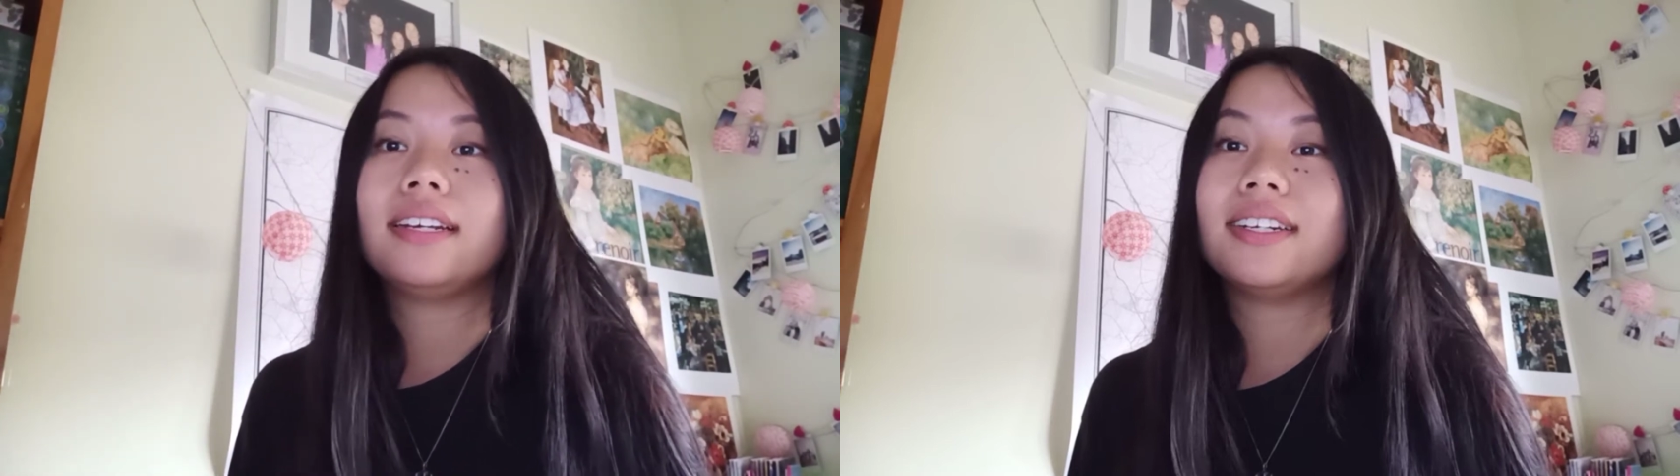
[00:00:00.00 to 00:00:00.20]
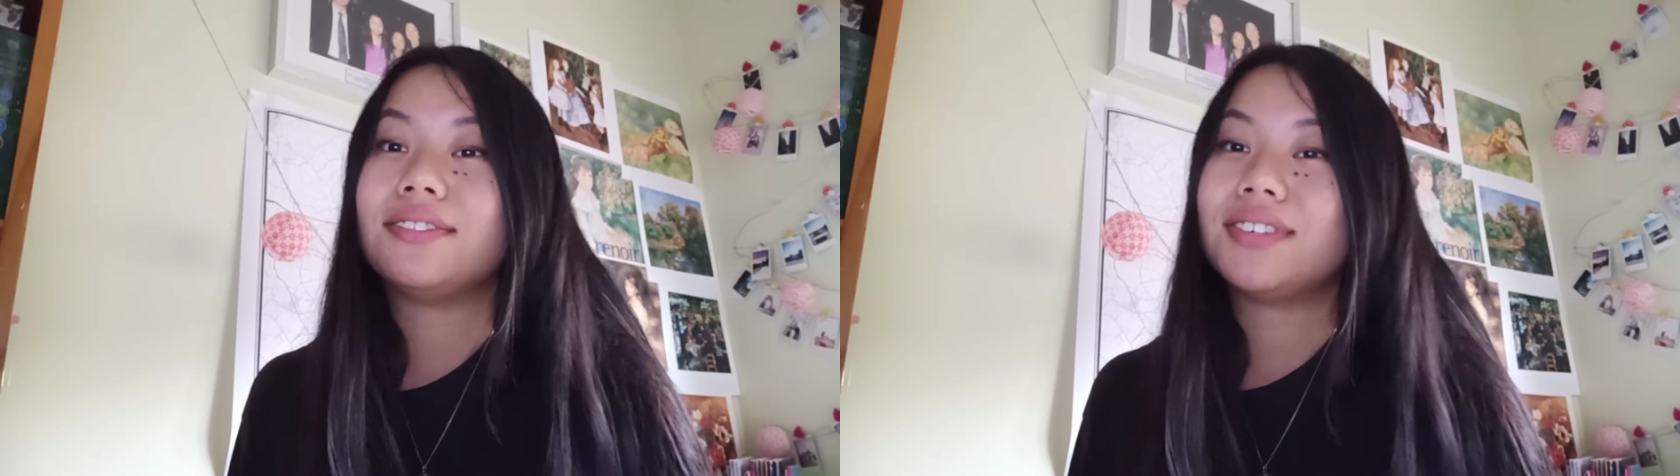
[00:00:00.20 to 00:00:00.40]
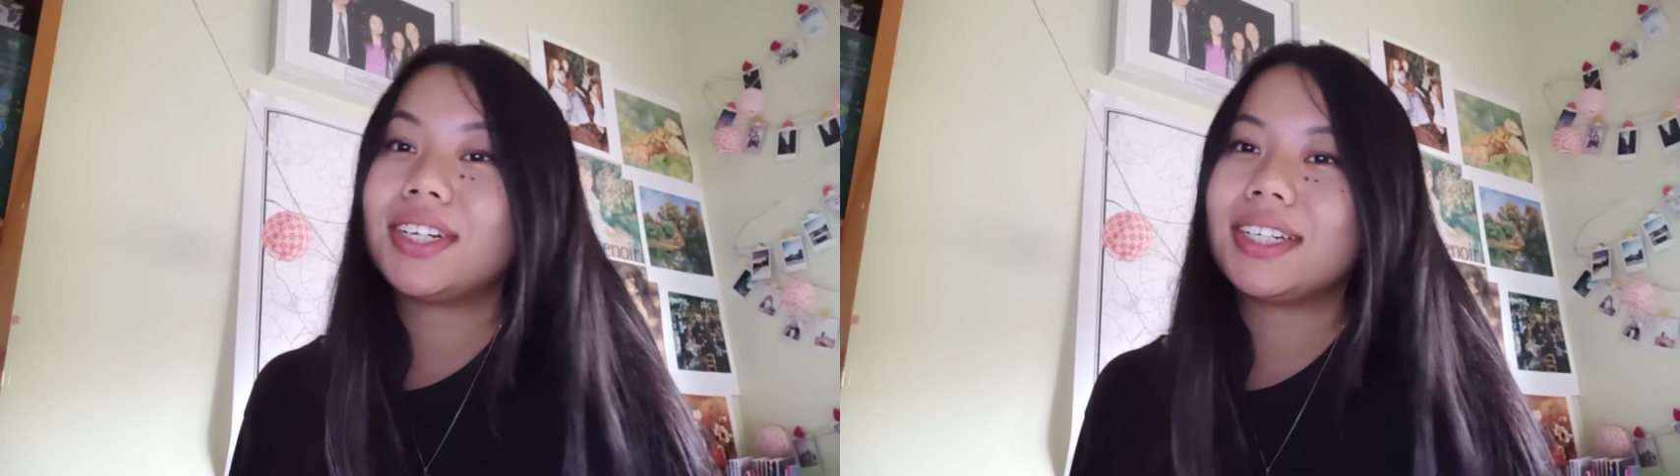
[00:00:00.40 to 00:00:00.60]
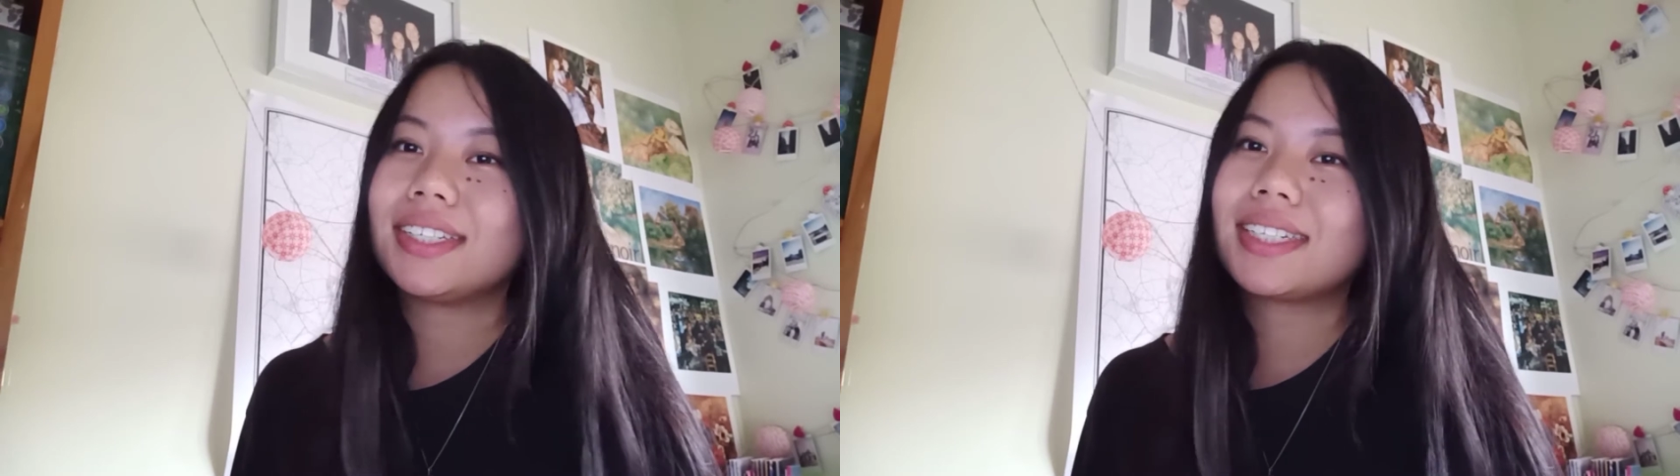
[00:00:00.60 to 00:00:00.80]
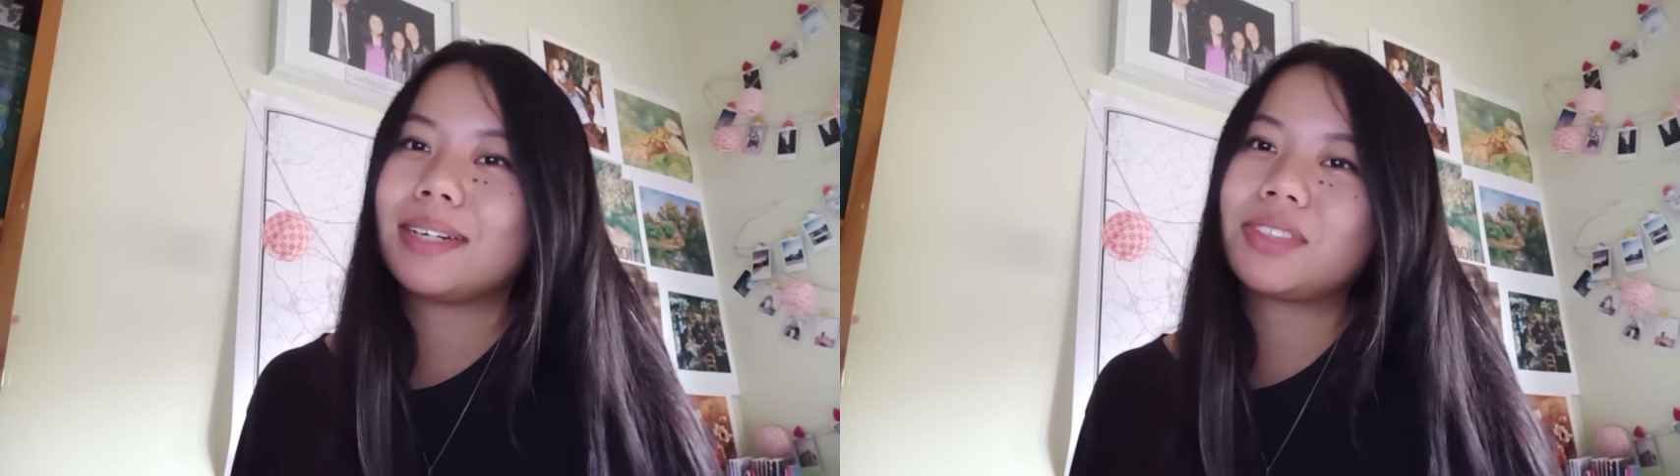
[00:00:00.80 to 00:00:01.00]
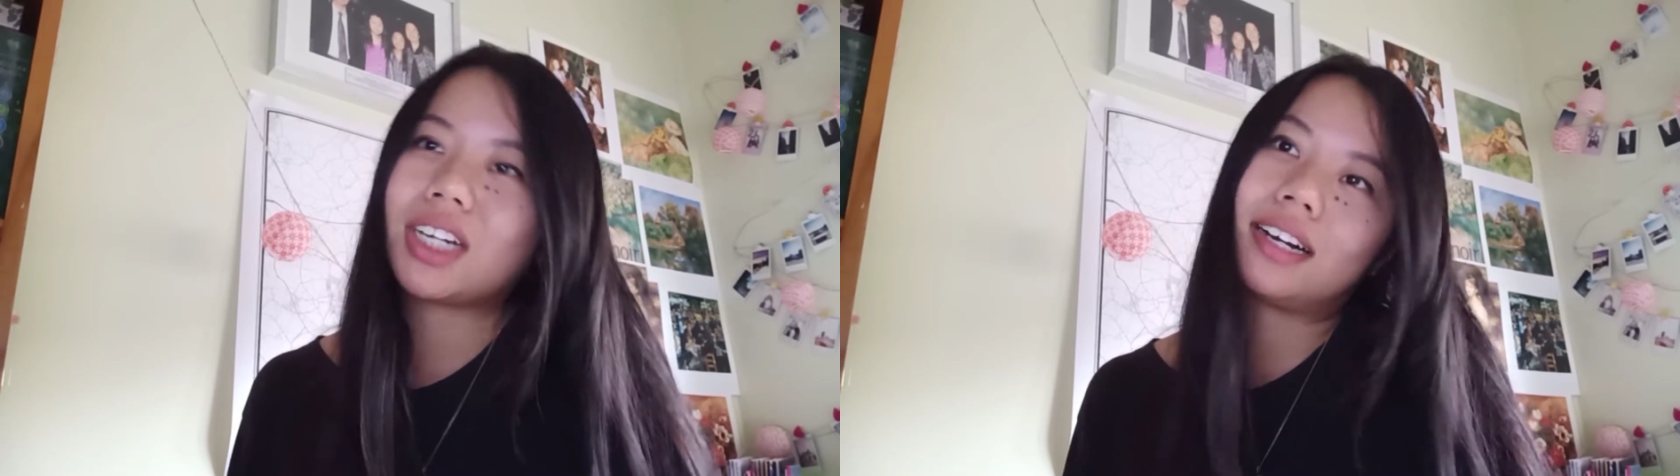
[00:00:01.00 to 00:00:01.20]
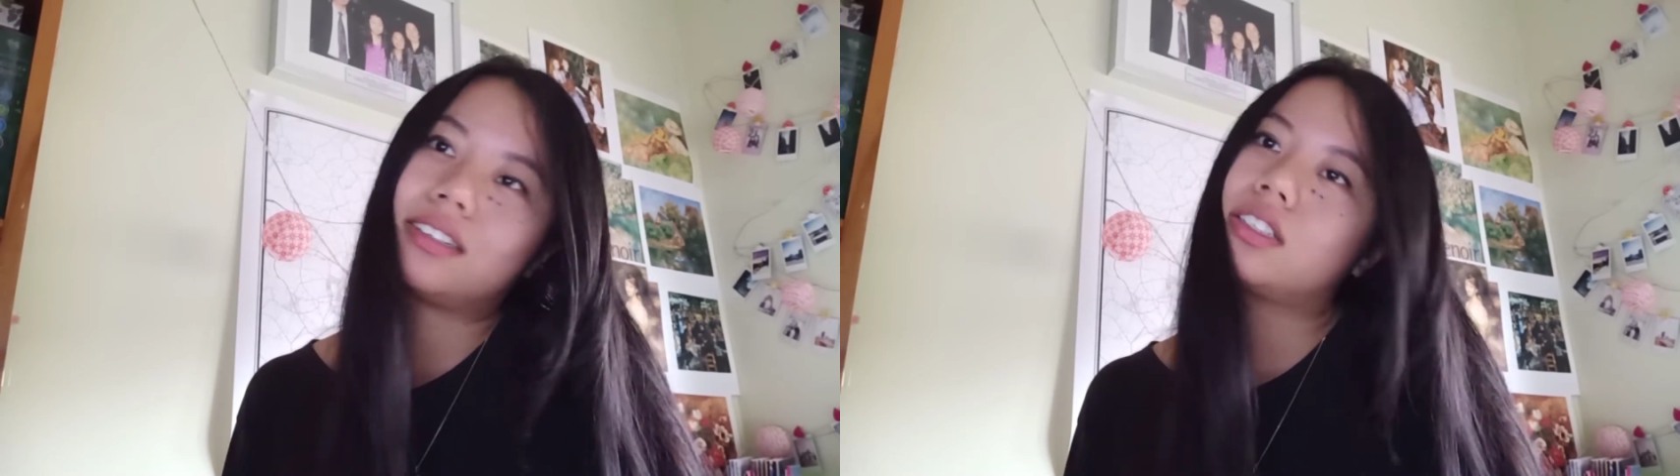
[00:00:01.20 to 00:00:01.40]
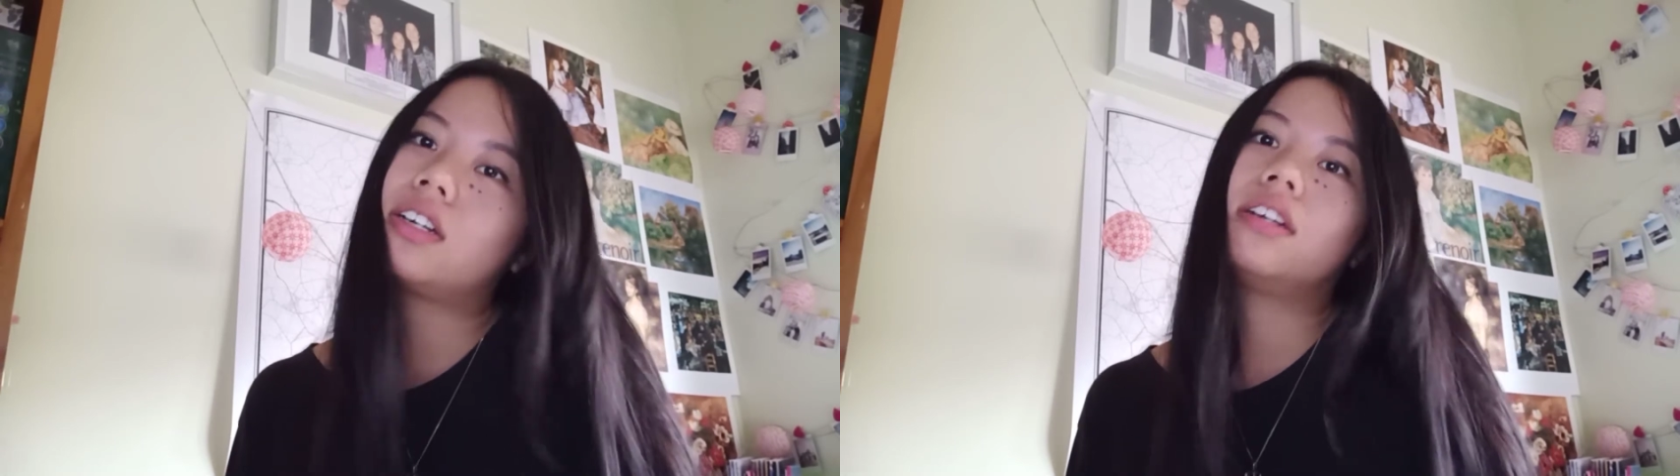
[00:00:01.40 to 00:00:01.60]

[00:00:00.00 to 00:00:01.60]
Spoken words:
inadvertent stepchild